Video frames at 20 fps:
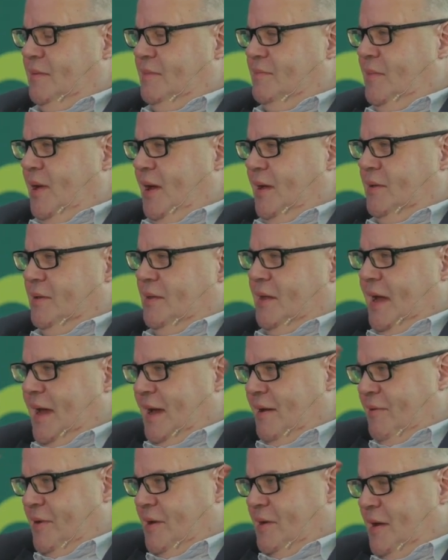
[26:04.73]
Michael
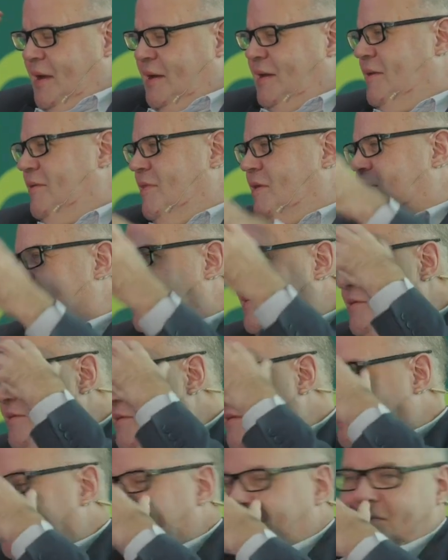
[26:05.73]
Howard, and there's this,